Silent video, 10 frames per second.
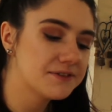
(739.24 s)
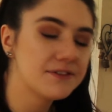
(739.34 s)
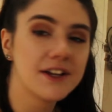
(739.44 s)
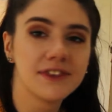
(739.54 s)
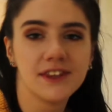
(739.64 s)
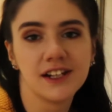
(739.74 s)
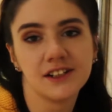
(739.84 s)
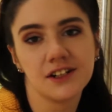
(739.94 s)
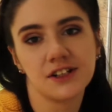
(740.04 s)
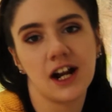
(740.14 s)
fun thing
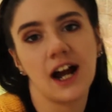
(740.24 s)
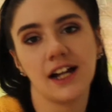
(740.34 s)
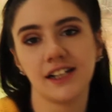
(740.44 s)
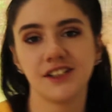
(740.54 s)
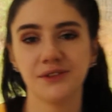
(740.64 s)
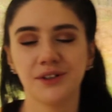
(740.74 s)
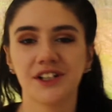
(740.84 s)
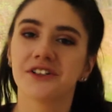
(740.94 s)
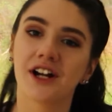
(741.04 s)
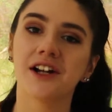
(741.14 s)
to try. I do
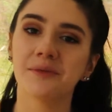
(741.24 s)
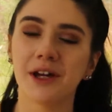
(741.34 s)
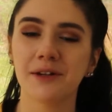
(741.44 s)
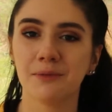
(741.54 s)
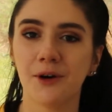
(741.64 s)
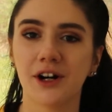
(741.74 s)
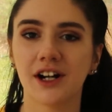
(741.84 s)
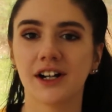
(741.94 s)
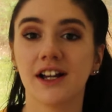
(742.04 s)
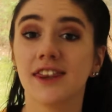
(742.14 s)
want to try to make
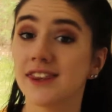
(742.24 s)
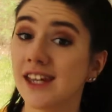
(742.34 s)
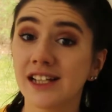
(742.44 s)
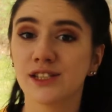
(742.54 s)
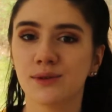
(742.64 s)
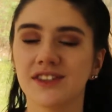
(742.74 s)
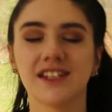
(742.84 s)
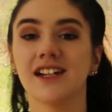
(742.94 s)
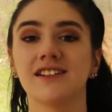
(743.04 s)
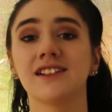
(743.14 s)
more things with
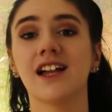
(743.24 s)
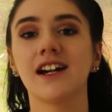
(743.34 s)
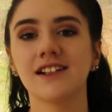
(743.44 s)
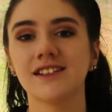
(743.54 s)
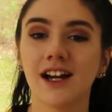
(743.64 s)
dandelions.